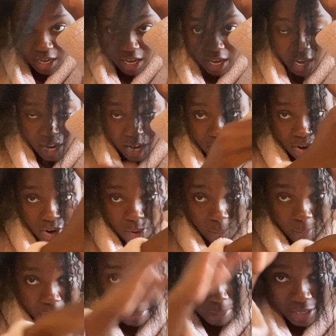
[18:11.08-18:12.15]
And I don't know,
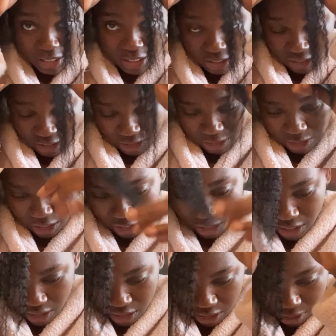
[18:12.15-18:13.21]
maybe it's just
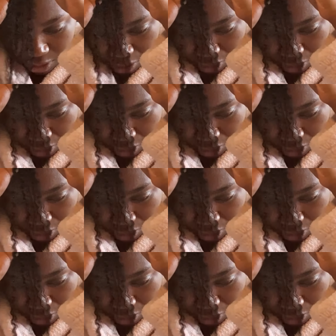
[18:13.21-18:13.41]
us,